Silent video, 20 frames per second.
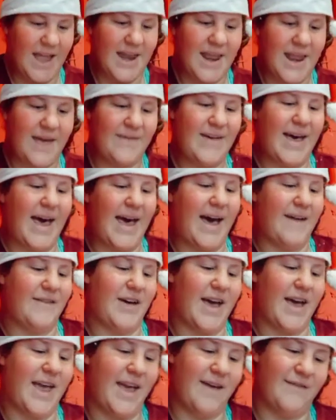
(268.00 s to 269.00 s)
Never have
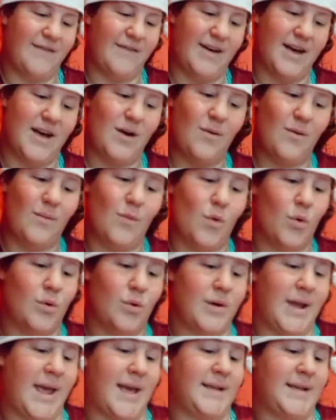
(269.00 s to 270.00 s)
I ever
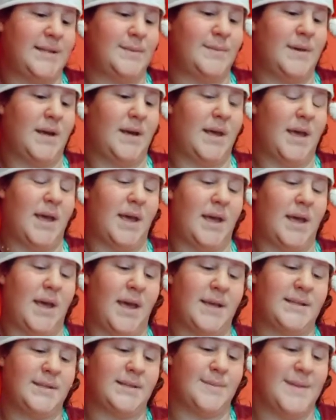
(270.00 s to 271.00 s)
worn
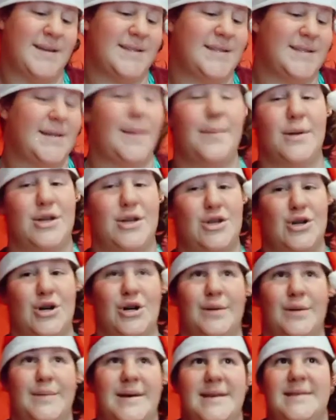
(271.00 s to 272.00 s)
Xmas
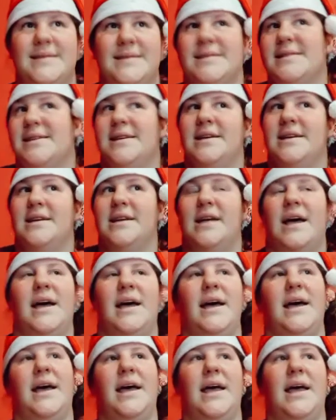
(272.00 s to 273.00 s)
pajamas.
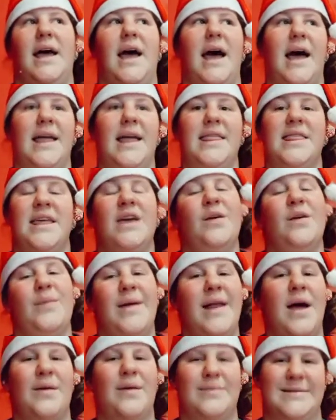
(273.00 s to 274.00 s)
I think
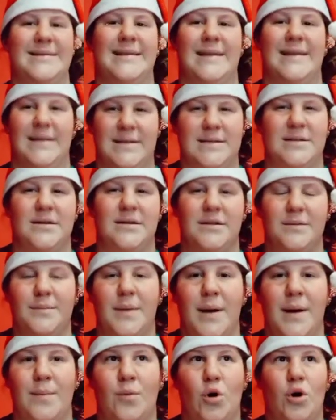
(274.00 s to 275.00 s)
when I was little,
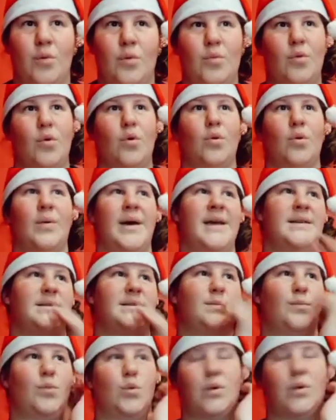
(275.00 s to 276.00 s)
my mom
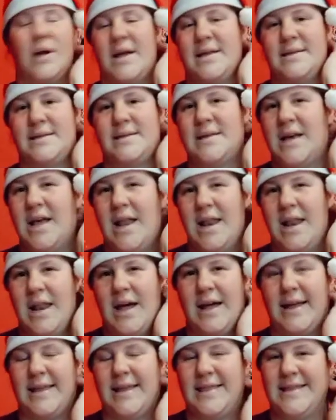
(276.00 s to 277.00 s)
always bought us
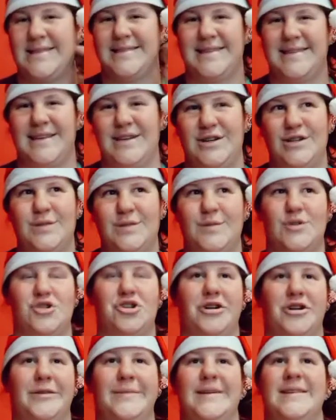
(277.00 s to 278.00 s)
like this cute
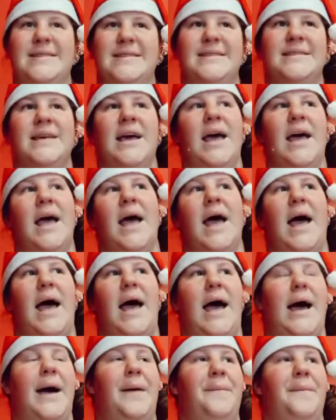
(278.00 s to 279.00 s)
pajamas.
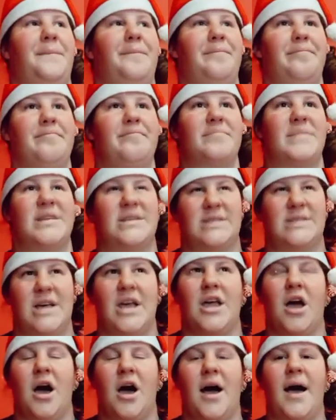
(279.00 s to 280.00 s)
So
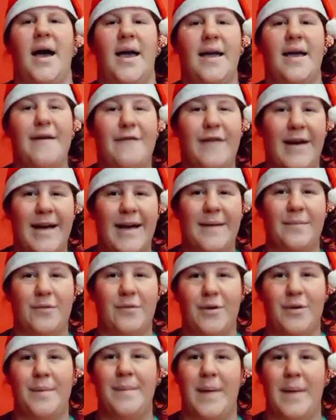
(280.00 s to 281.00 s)
yeah, if I
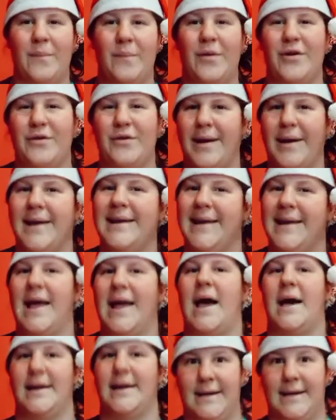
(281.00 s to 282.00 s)
remember
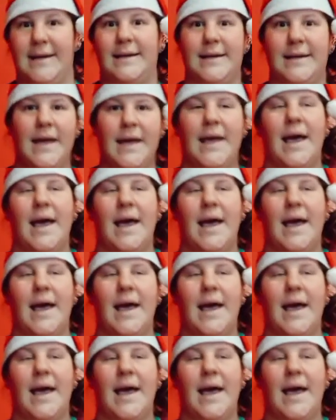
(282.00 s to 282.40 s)
correctly, I did.